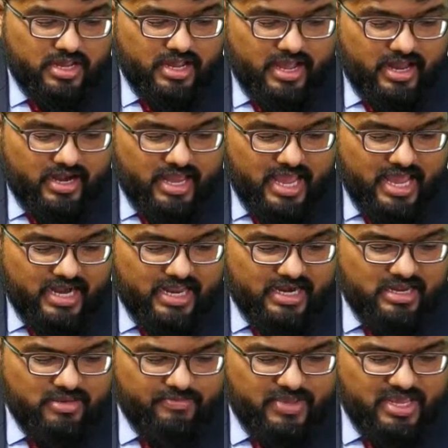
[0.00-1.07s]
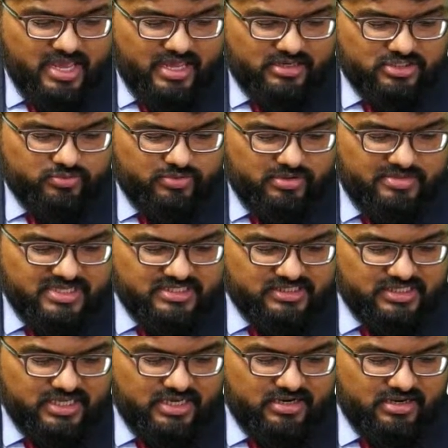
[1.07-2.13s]
and NADPH will be
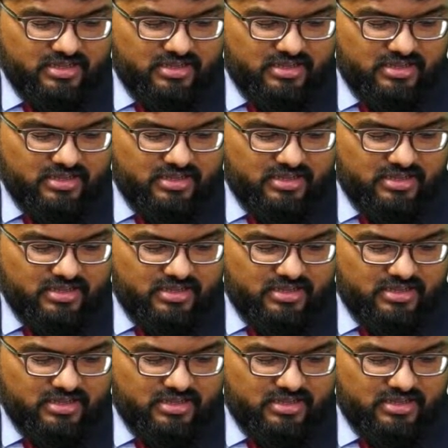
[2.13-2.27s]
seen